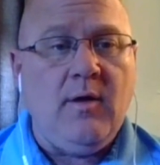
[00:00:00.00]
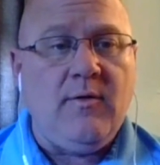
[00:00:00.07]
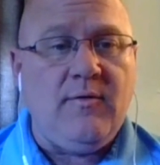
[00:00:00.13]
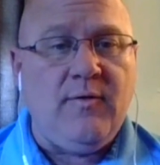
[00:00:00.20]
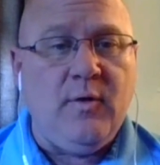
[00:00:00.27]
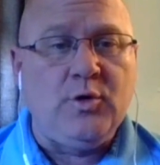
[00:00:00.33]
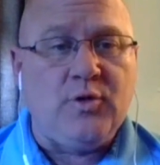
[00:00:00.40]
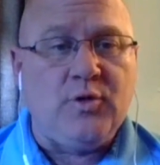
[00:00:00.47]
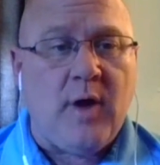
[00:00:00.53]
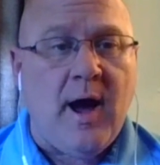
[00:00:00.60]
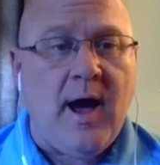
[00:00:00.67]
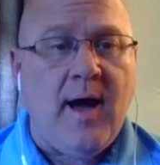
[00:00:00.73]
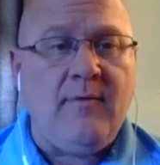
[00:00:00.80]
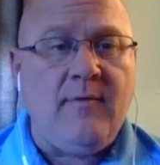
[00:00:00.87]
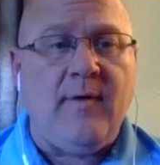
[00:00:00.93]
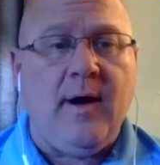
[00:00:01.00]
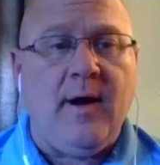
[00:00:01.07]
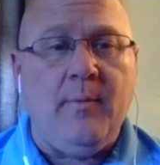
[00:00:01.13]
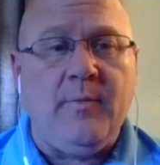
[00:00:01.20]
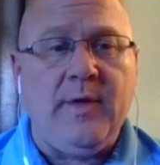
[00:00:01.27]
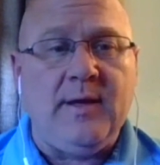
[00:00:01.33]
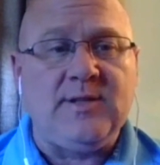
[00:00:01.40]
food drive.
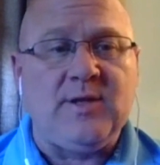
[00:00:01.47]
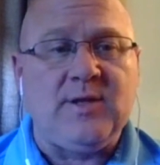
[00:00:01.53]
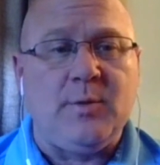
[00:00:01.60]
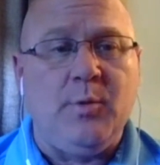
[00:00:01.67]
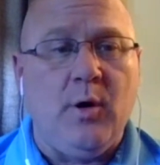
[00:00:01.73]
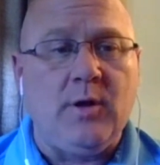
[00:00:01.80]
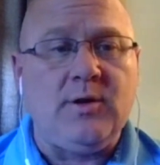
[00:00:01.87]
They support